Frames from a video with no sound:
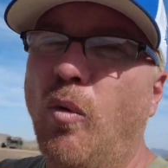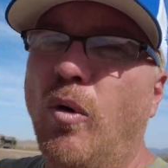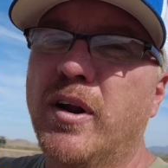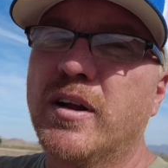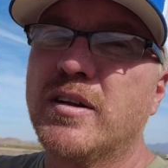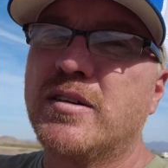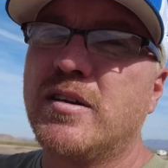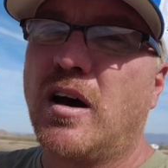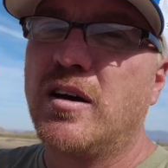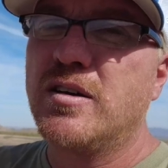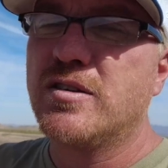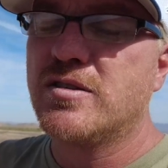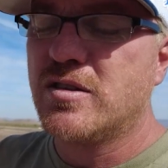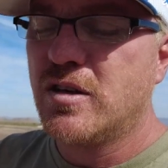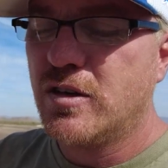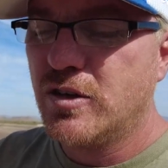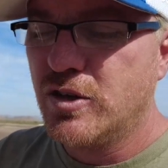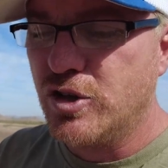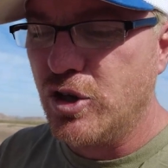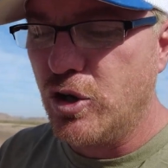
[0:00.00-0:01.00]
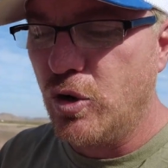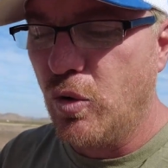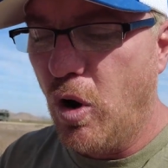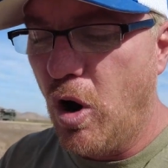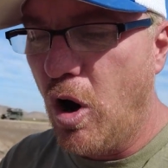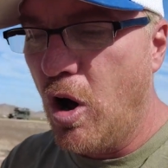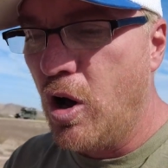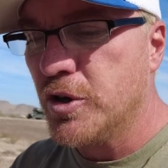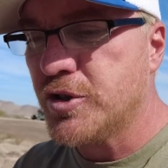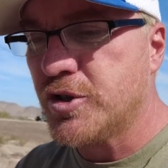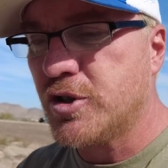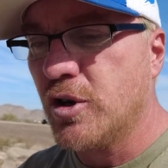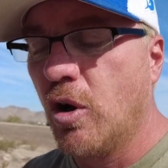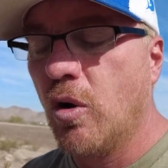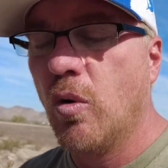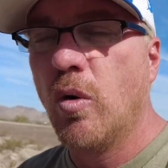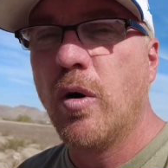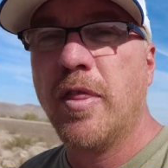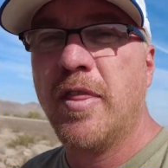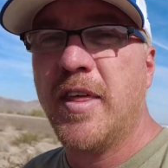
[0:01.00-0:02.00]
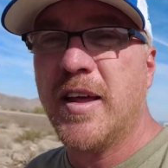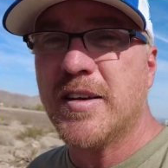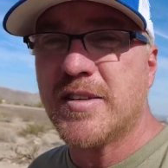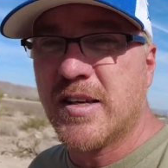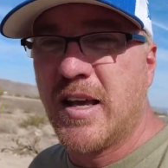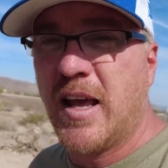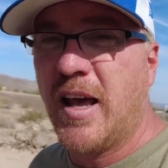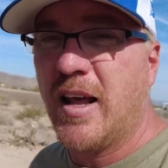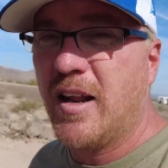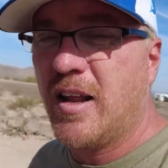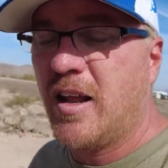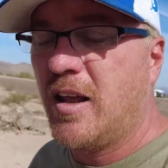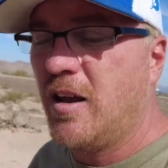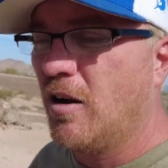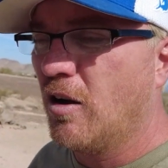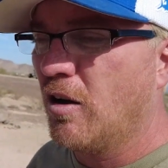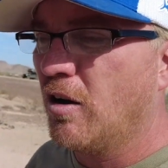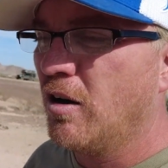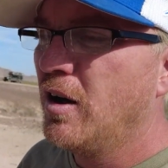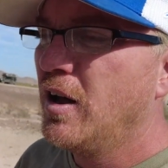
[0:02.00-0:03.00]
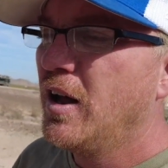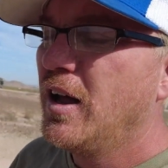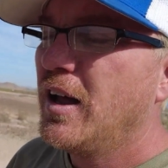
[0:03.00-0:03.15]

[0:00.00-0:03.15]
what it does do also, this kit here,